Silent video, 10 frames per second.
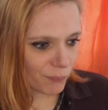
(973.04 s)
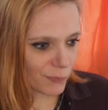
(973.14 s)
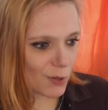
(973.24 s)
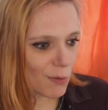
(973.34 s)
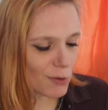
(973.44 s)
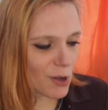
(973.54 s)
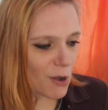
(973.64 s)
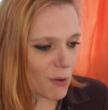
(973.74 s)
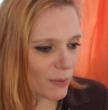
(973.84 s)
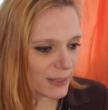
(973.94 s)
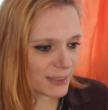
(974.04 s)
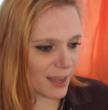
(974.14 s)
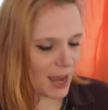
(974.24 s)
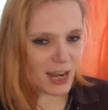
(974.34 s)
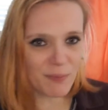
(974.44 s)
you don't go into
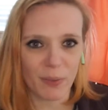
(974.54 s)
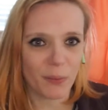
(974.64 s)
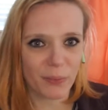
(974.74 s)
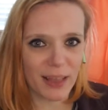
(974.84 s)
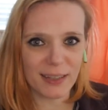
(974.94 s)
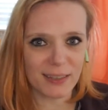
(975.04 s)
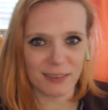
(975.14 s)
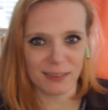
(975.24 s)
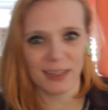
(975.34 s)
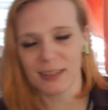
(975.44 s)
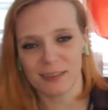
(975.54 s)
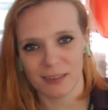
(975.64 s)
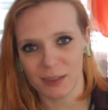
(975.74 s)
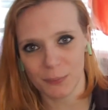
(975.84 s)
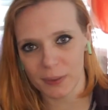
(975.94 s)
hate mode. That doesn't get us
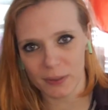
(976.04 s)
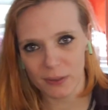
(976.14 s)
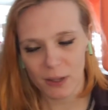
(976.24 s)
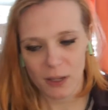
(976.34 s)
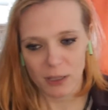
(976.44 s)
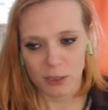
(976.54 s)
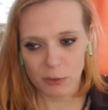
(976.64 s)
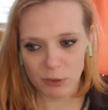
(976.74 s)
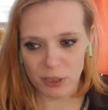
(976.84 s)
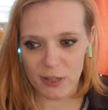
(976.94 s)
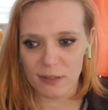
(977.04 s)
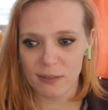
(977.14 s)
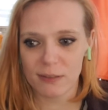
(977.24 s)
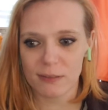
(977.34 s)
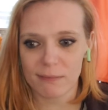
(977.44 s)
anywhere. You
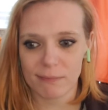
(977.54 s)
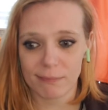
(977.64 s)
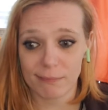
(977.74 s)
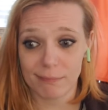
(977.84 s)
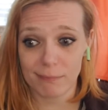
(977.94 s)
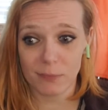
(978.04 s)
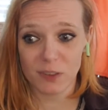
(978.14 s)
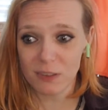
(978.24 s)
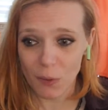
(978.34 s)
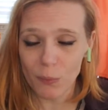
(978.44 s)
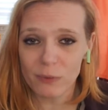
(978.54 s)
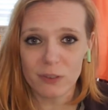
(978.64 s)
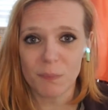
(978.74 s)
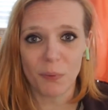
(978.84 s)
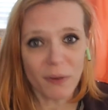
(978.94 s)
just don't
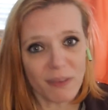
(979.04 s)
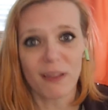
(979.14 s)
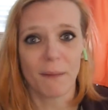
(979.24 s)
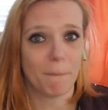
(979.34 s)
support them.